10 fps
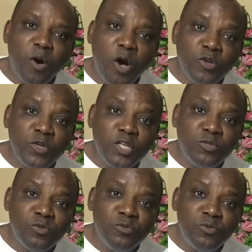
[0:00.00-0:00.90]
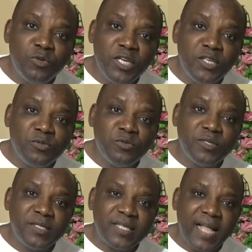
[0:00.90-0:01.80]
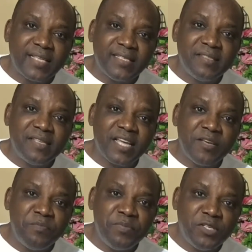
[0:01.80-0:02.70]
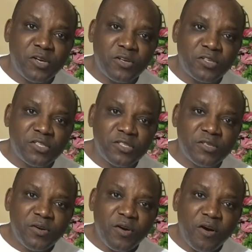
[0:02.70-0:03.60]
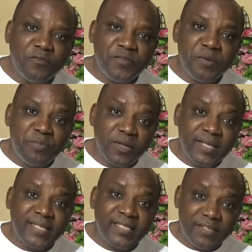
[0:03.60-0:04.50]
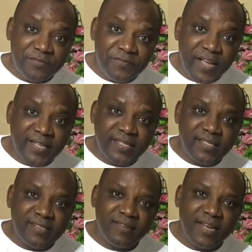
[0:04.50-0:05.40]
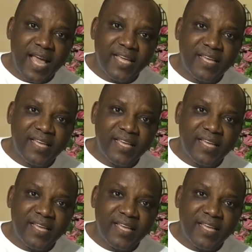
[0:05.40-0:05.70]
All you need to do is to start taking pictures of important events like